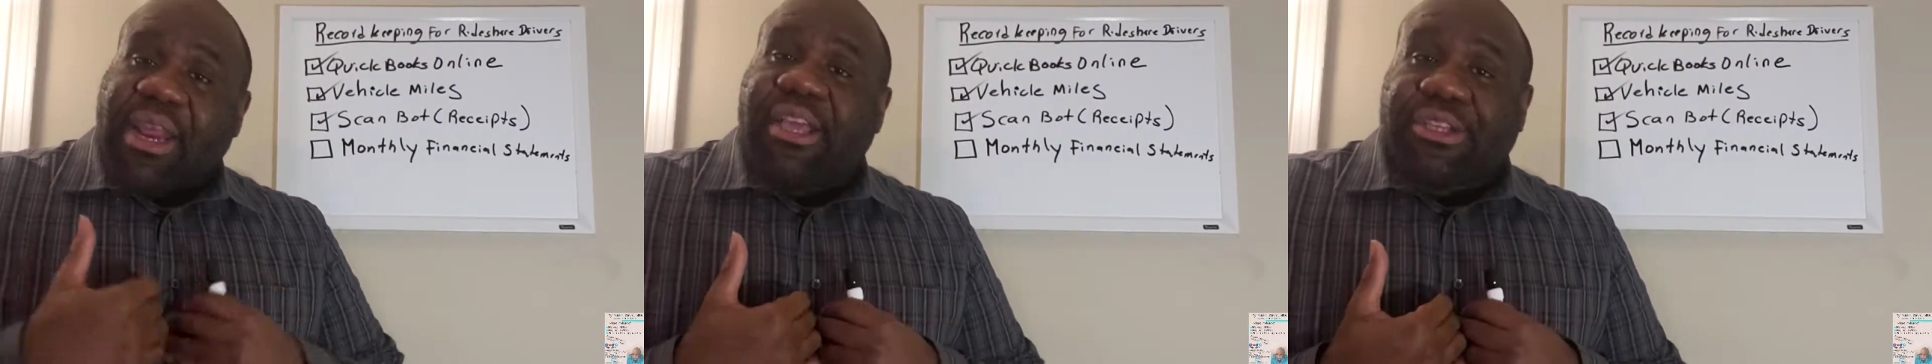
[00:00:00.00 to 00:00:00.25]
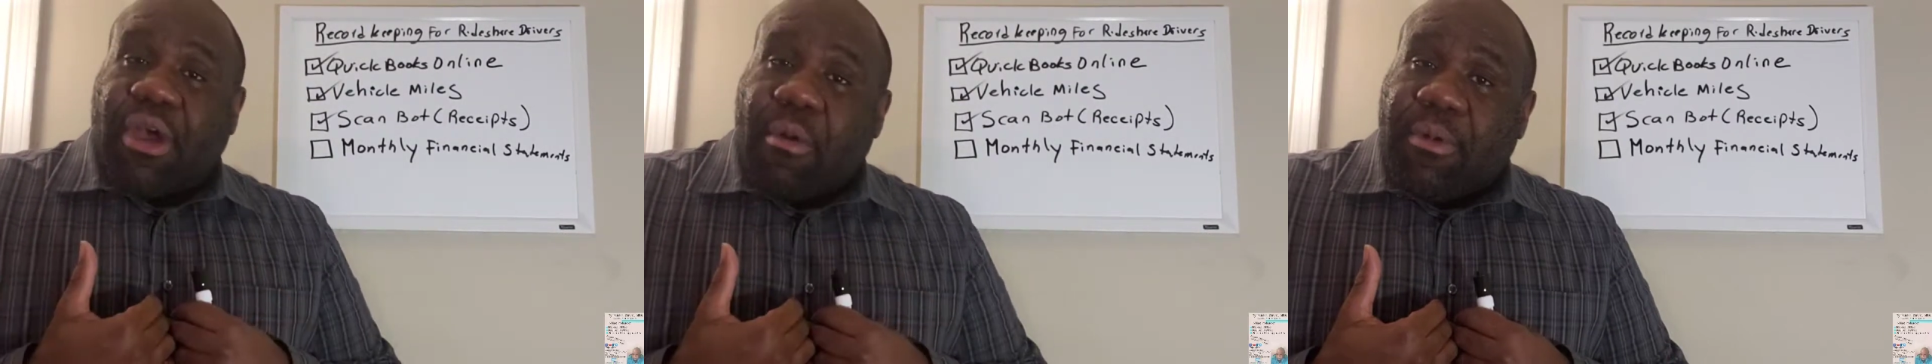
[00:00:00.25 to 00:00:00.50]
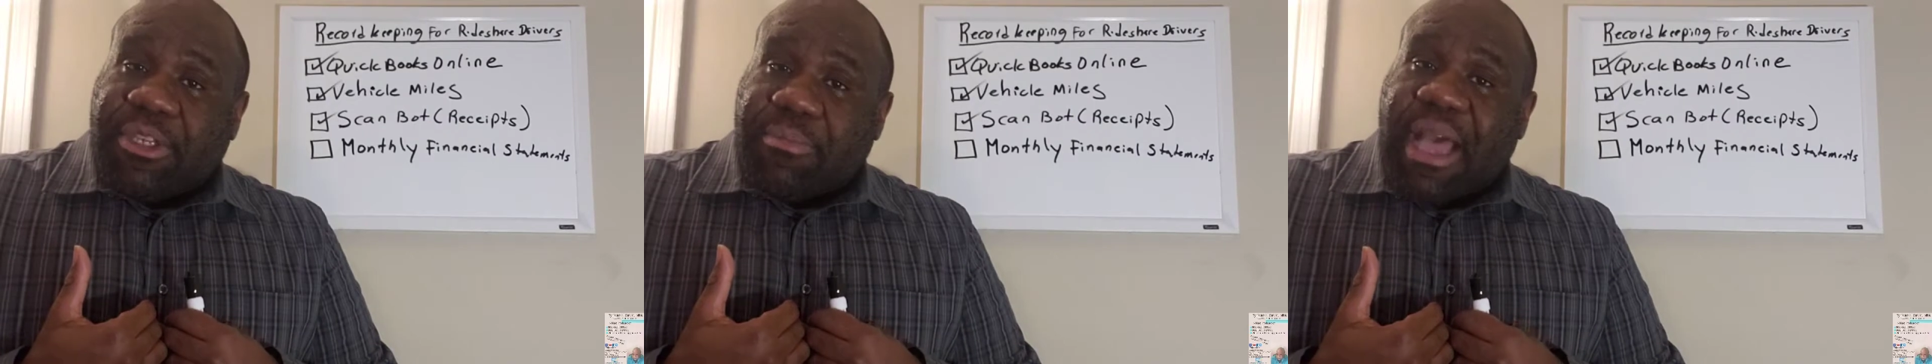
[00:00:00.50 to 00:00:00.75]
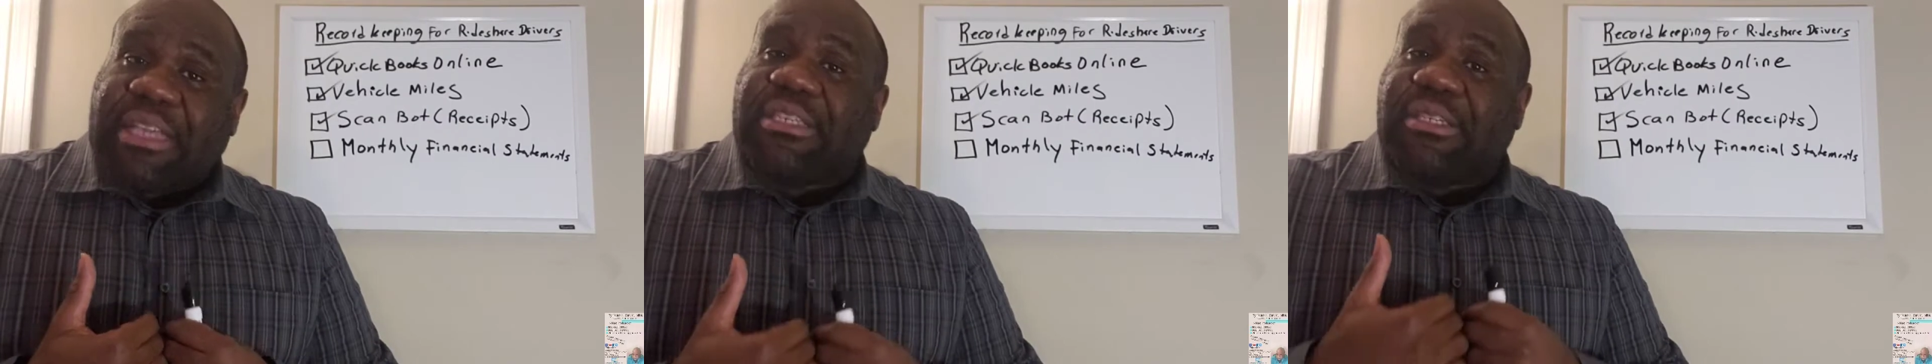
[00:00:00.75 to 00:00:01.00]
That's always
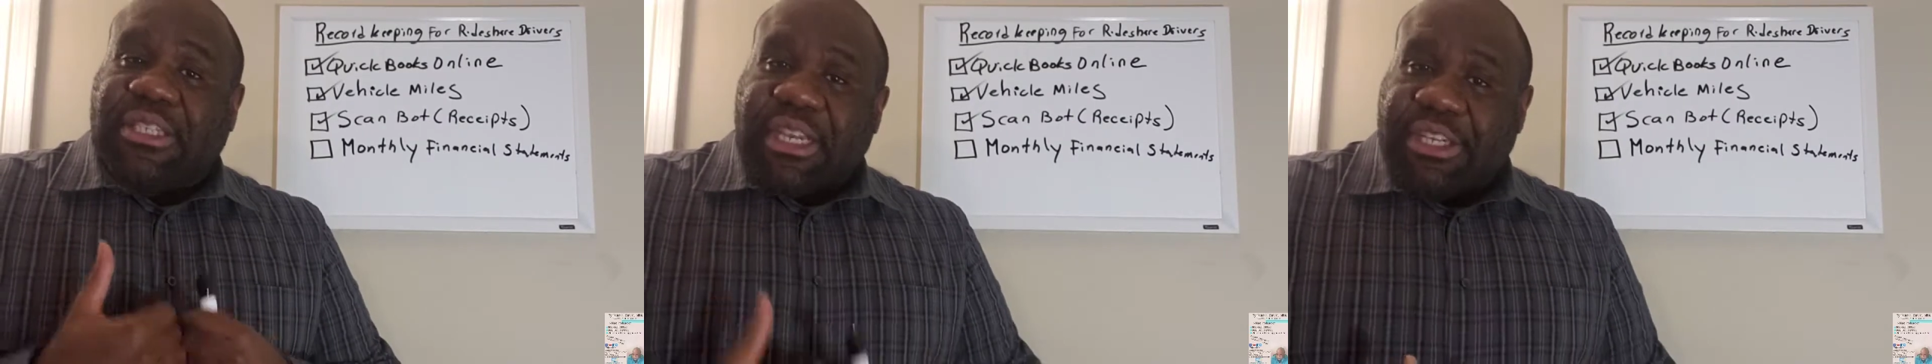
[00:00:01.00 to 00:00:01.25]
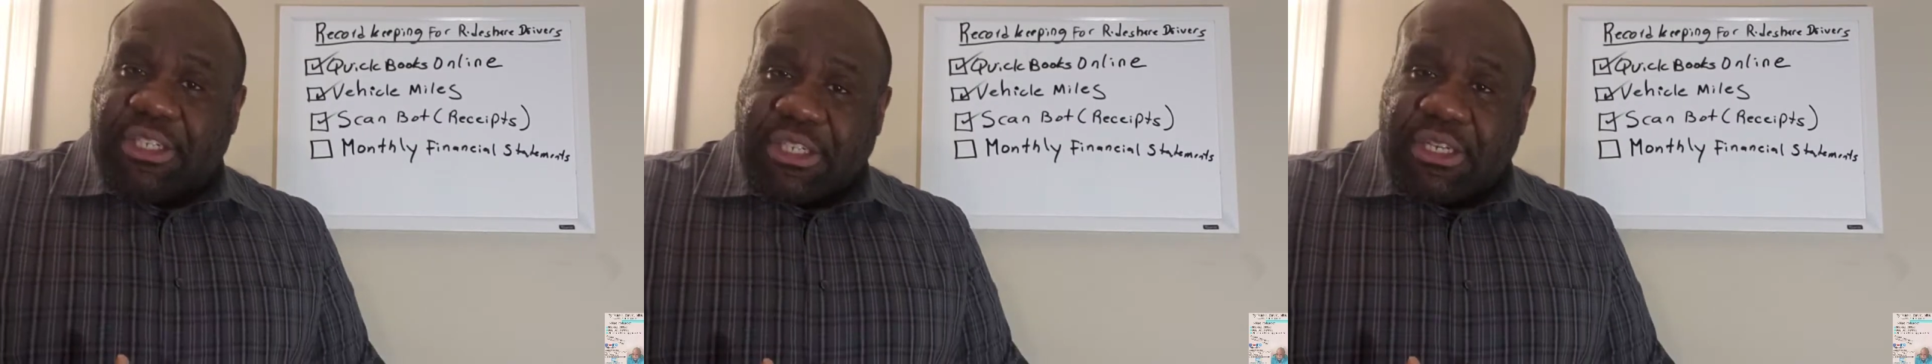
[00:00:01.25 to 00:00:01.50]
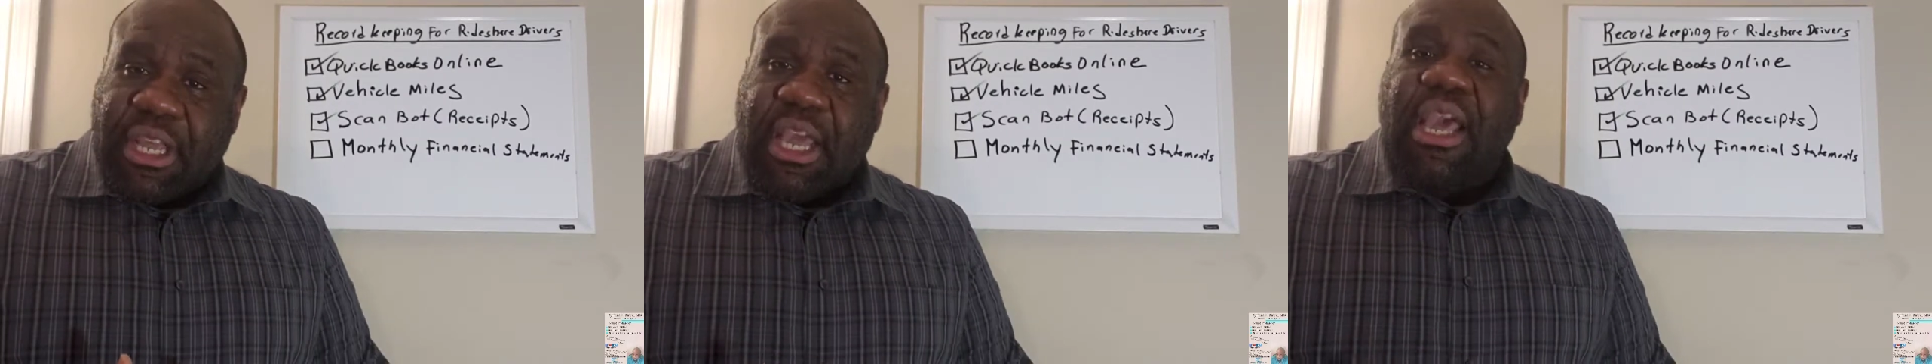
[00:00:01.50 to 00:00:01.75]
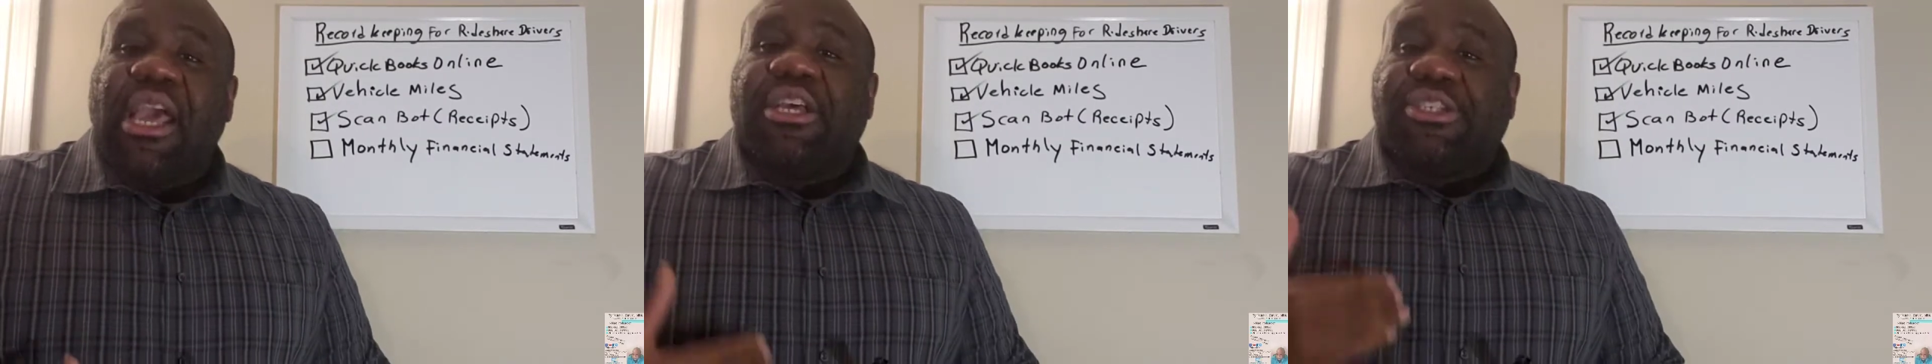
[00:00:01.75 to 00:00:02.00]
my suggestion
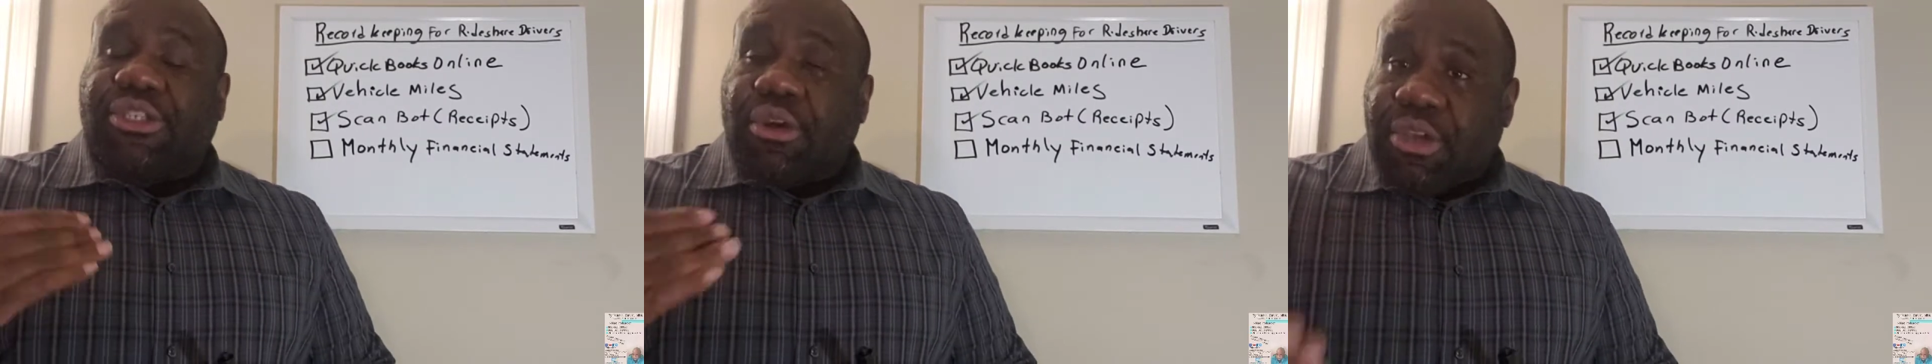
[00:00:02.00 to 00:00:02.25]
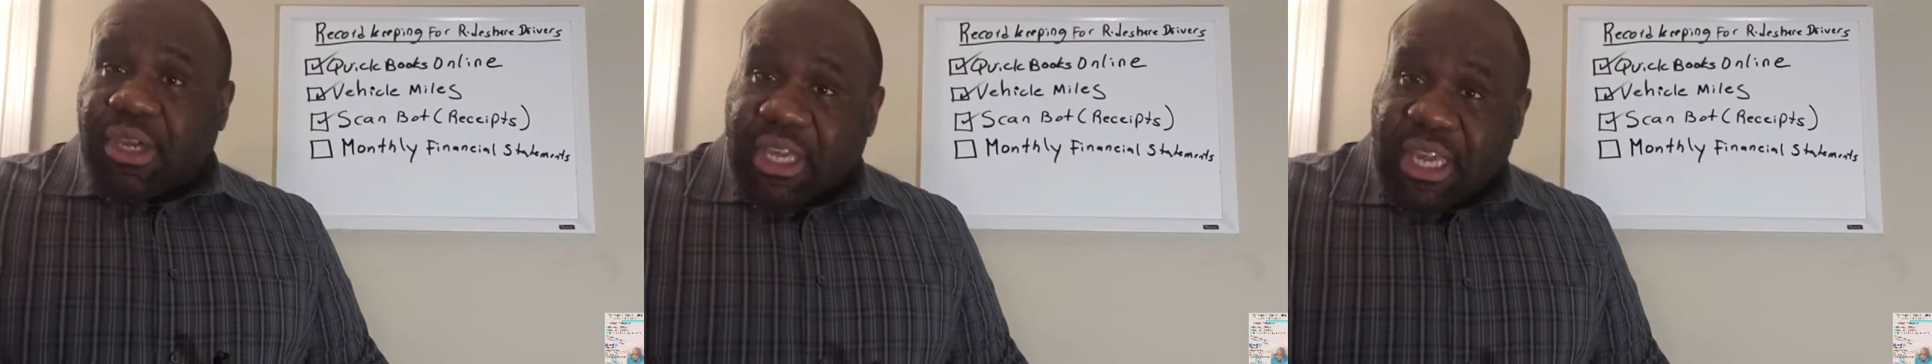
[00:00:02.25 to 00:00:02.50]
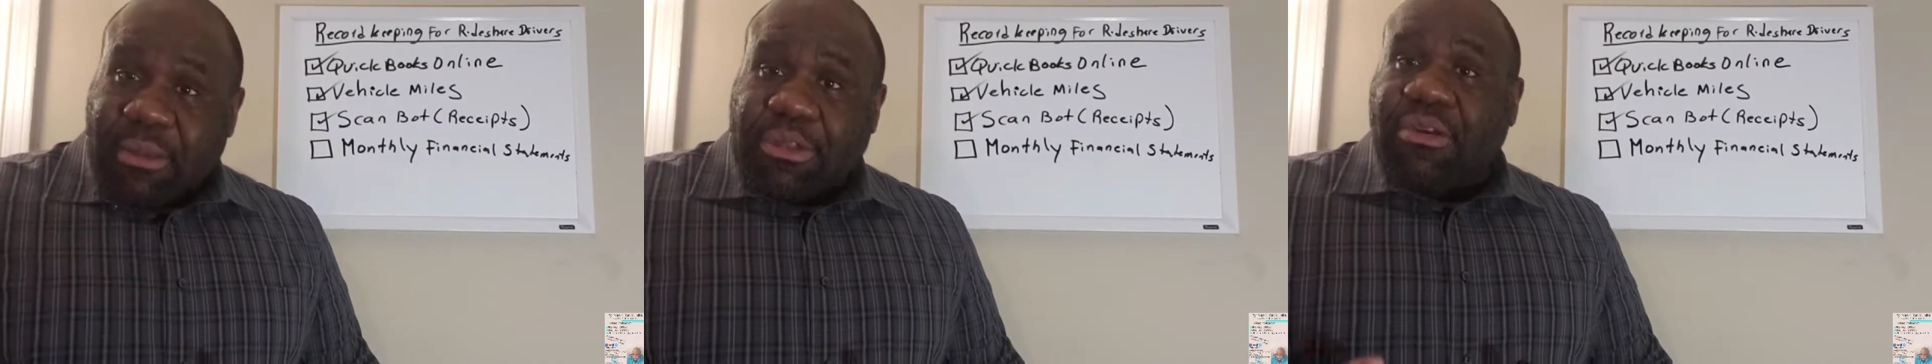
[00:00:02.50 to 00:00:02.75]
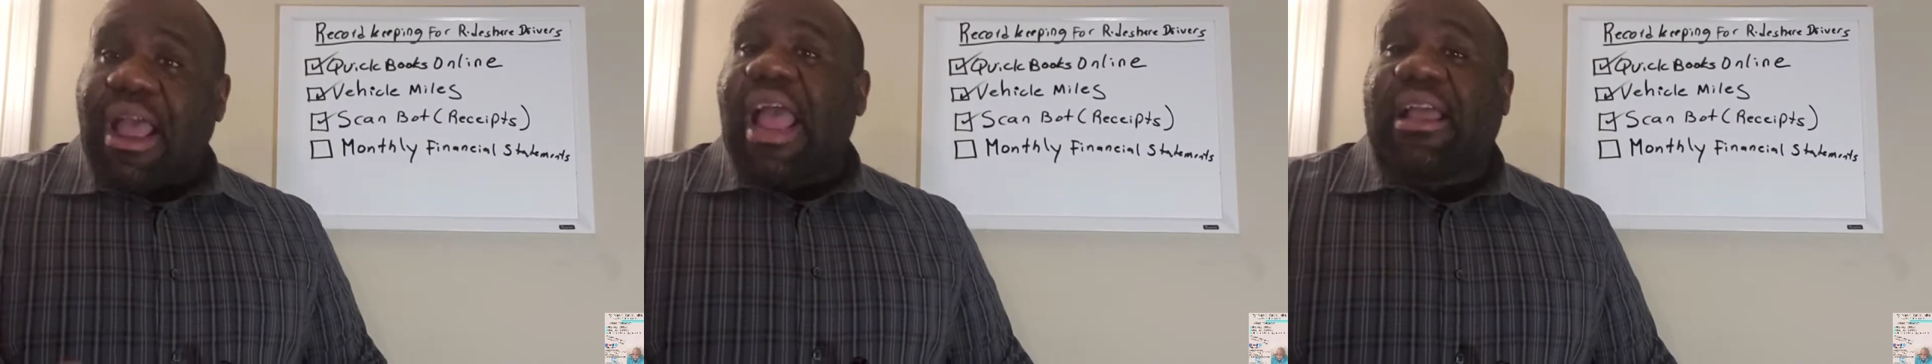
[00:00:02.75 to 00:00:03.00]
so you can keep
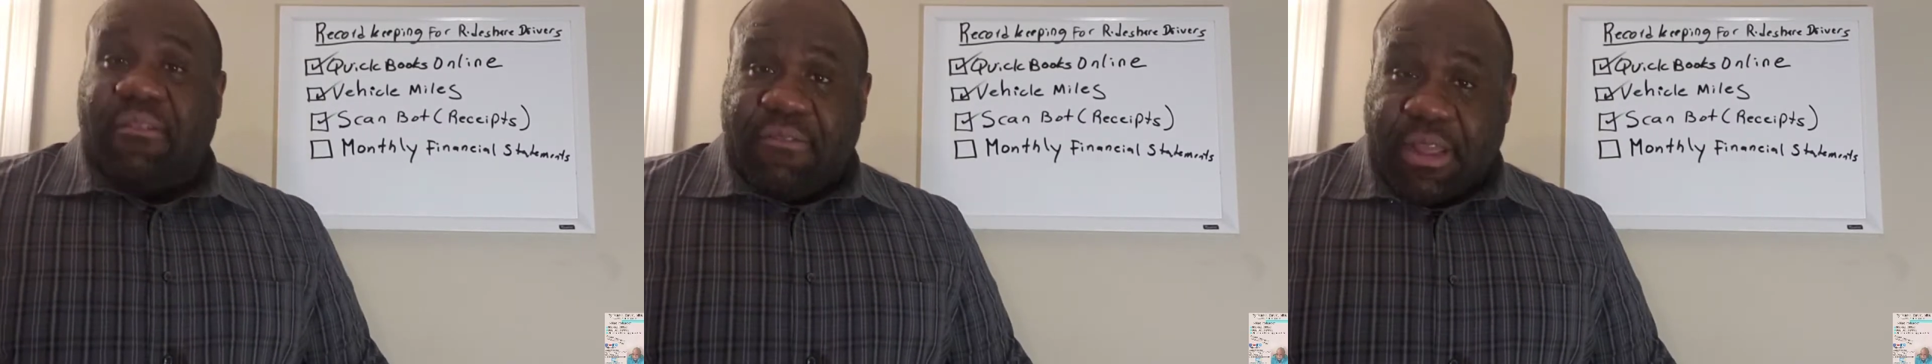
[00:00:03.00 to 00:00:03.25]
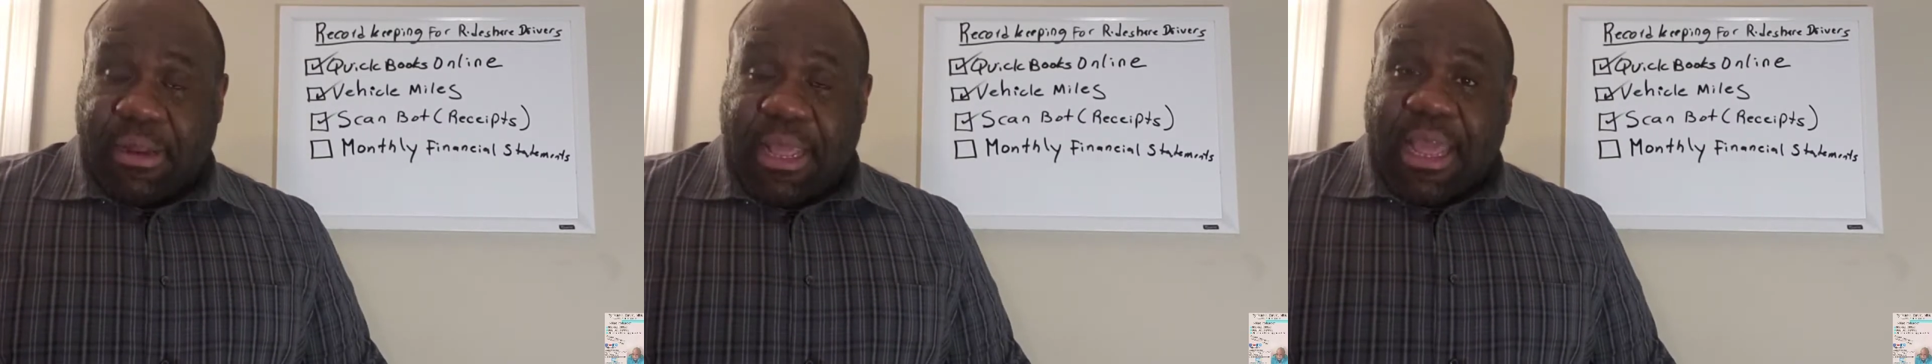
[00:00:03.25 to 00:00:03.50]
track of it.